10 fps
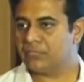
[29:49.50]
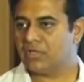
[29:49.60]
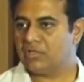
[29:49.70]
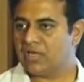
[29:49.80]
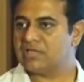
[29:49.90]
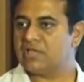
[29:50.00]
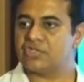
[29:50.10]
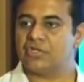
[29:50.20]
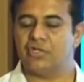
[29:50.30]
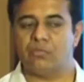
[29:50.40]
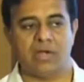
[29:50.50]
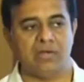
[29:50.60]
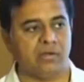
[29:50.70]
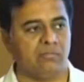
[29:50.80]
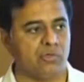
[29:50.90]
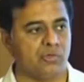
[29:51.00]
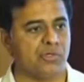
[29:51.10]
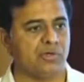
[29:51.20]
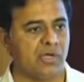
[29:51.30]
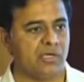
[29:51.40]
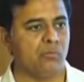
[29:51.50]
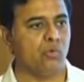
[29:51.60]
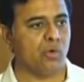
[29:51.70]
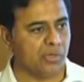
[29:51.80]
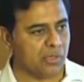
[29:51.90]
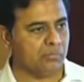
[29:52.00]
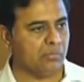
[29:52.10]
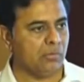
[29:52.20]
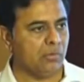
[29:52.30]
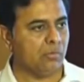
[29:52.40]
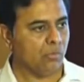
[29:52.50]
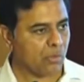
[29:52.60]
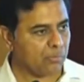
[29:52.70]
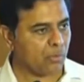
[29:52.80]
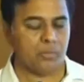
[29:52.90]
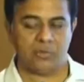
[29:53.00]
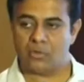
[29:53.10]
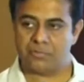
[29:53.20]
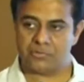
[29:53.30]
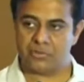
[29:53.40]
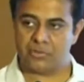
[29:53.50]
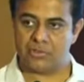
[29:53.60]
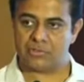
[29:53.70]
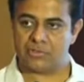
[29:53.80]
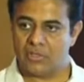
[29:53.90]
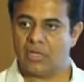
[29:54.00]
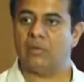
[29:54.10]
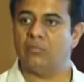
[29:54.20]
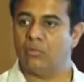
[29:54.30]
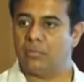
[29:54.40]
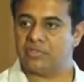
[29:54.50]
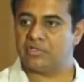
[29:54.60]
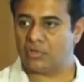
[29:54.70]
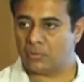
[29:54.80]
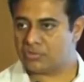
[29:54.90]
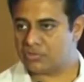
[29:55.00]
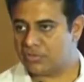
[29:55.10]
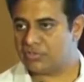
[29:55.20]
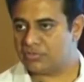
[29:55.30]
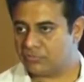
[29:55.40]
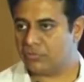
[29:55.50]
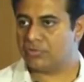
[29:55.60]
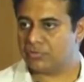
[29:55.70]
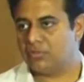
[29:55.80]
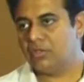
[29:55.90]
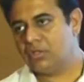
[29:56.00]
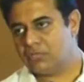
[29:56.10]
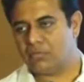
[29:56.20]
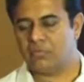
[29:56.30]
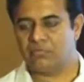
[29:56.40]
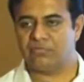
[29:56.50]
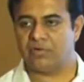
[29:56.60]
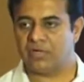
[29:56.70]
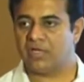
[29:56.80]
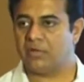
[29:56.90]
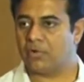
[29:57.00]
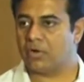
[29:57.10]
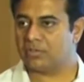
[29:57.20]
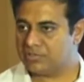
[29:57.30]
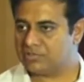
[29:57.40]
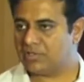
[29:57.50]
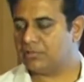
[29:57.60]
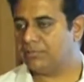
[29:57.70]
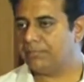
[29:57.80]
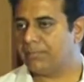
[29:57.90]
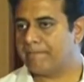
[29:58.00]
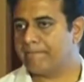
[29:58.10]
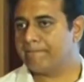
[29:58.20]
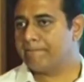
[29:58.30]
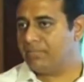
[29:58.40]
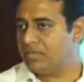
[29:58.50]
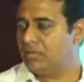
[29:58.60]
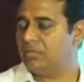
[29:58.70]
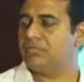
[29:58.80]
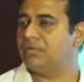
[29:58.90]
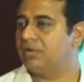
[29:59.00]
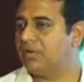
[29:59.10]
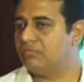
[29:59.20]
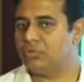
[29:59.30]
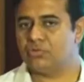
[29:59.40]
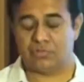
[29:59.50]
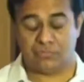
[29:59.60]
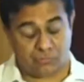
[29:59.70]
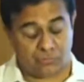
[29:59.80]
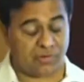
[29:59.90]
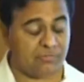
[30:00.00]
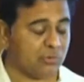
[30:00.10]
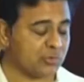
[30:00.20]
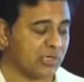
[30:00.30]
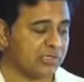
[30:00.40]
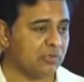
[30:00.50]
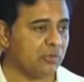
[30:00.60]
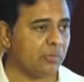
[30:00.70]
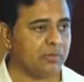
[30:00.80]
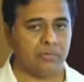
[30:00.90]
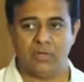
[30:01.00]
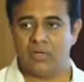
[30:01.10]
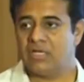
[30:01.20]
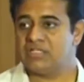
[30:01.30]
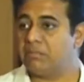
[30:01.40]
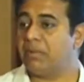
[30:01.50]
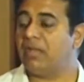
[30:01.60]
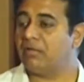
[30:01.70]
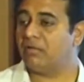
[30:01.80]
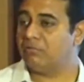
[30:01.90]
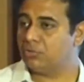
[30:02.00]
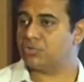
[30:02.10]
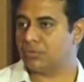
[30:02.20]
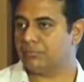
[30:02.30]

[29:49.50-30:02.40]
That has ushered in a white revolution, creating more income, more employment opportunities, and more business opportunities, of course, in the form of dairy products, etc. The fourth revolution I'll tell you about is a pink revolution.